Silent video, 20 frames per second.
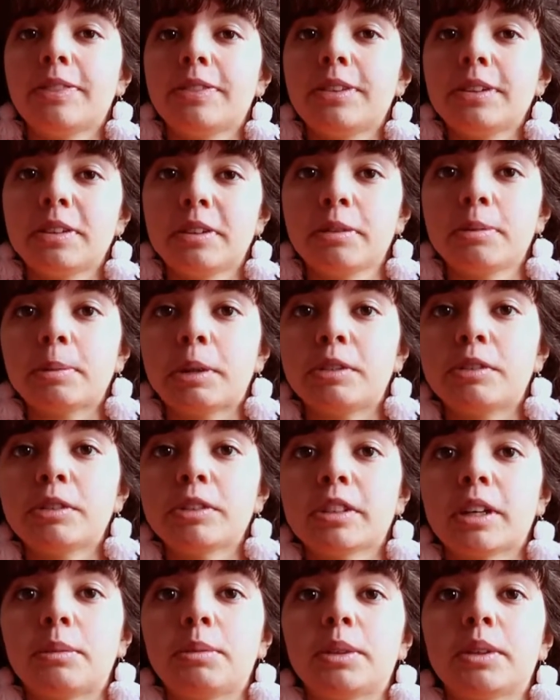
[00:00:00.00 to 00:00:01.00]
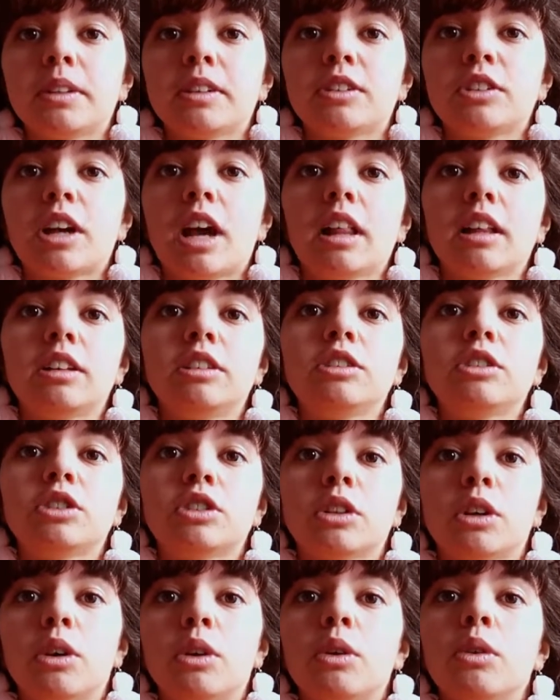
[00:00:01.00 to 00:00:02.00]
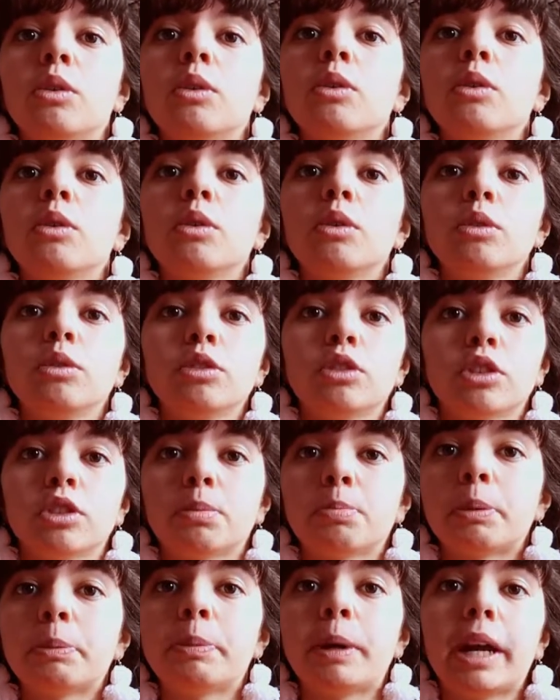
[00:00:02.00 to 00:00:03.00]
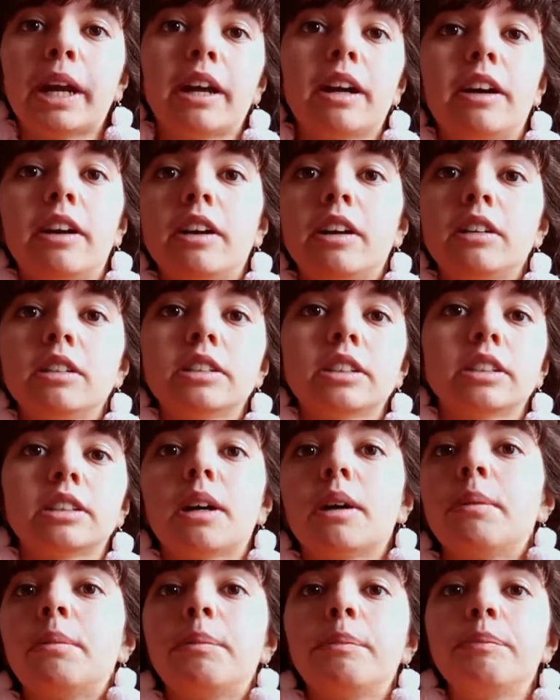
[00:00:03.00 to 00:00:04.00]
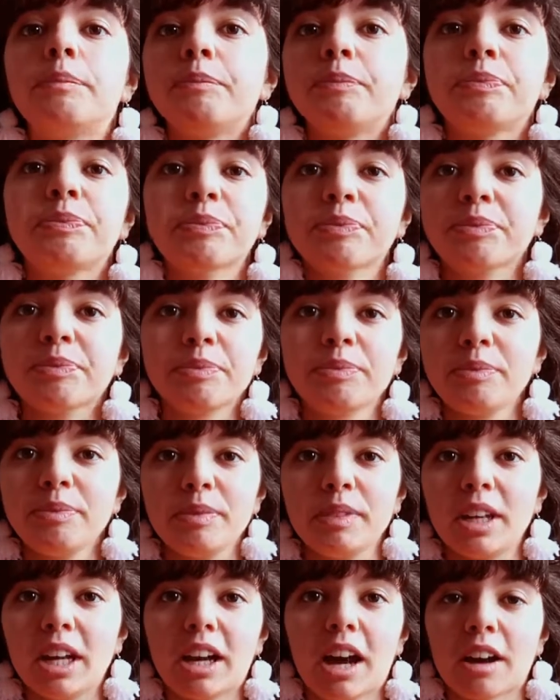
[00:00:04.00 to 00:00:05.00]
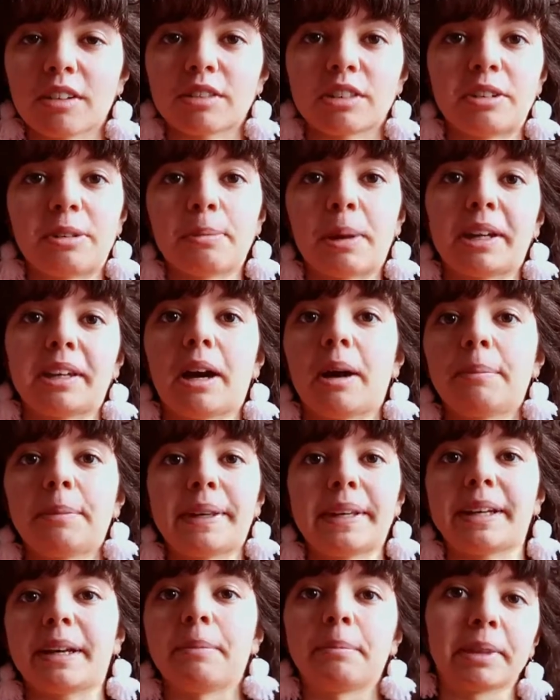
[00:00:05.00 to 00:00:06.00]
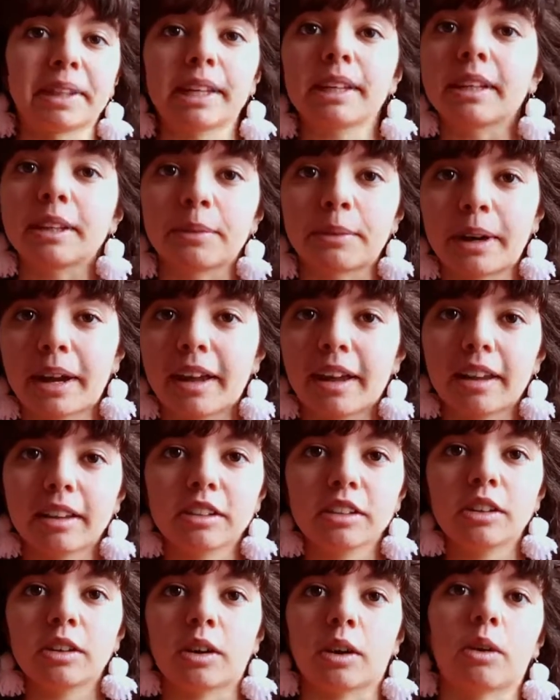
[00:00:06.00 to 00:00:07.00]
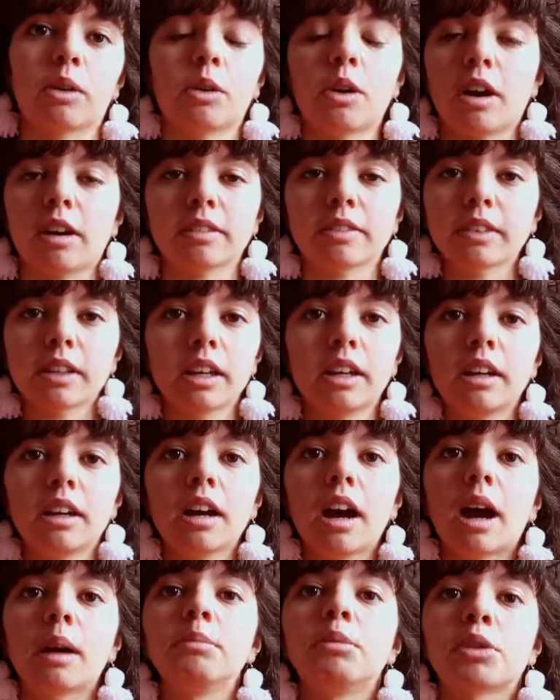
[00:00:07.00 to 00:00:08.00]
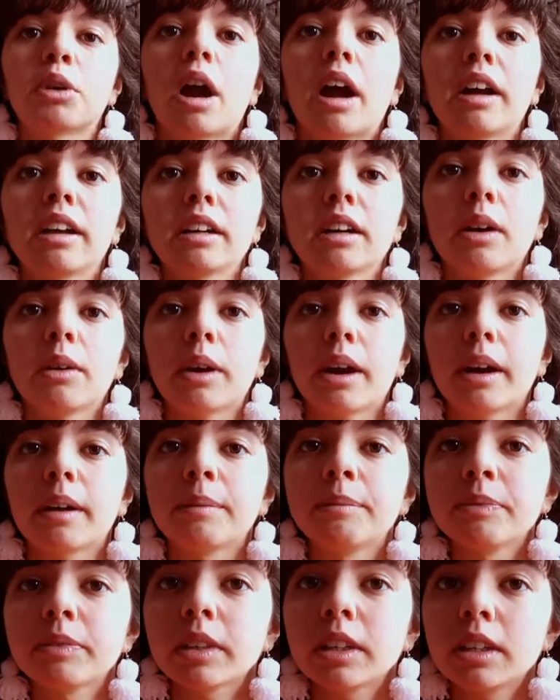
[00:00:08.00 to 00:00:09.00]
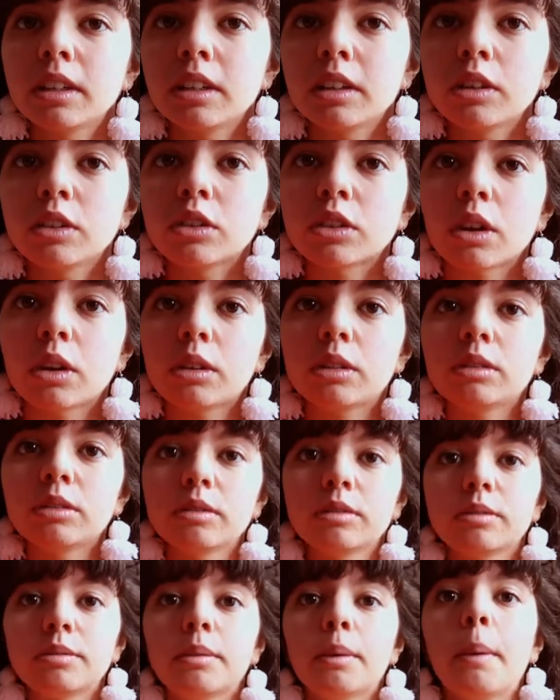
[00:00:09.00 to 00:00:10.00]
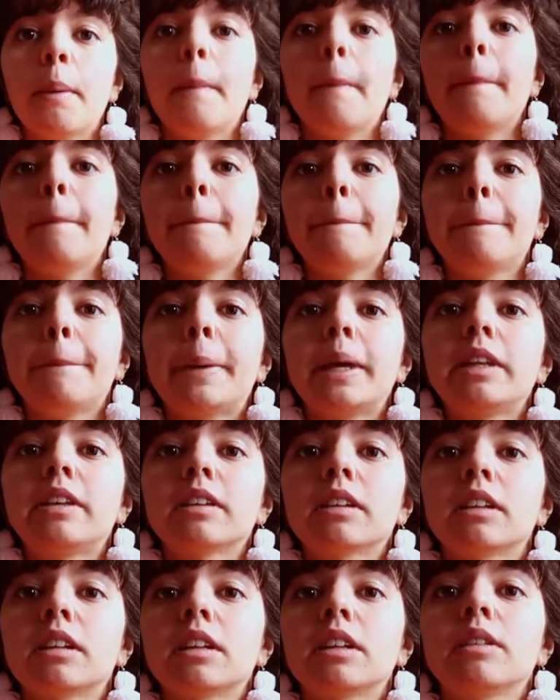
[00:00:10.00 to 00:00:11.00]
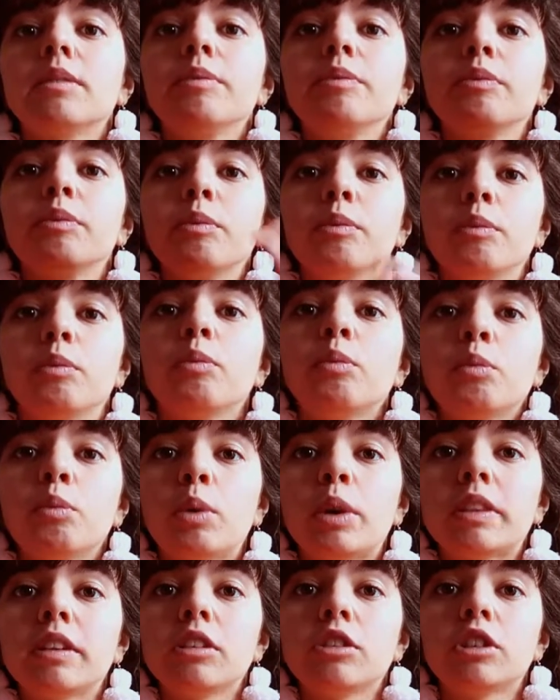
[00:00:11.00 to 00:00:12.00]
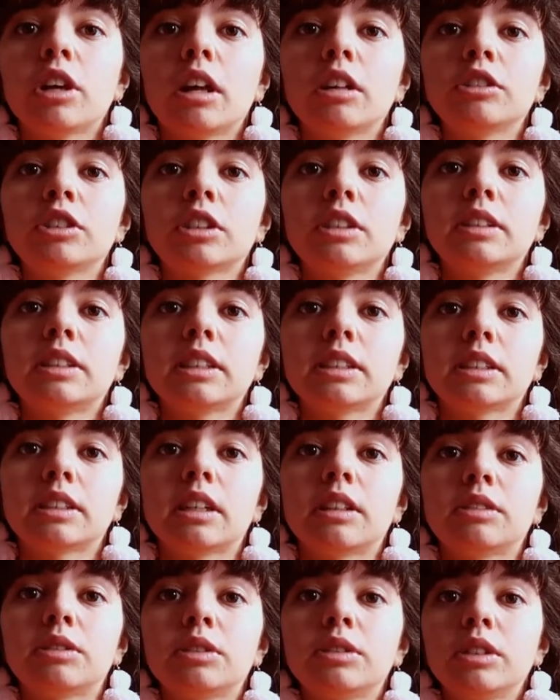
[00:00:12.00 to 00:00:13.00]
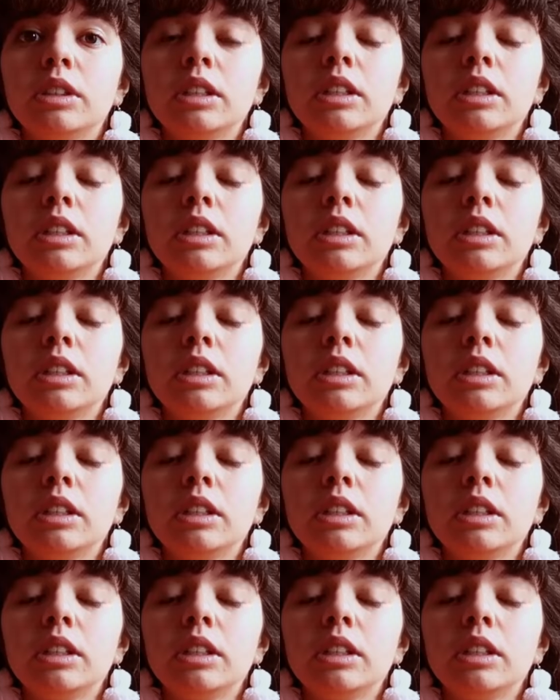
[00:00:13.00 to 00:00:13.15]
this is my first time doing this challenge, so just prepare. Some covers might not be completely red, you know, I'm trying, okay? So basically, what this challenge consists of,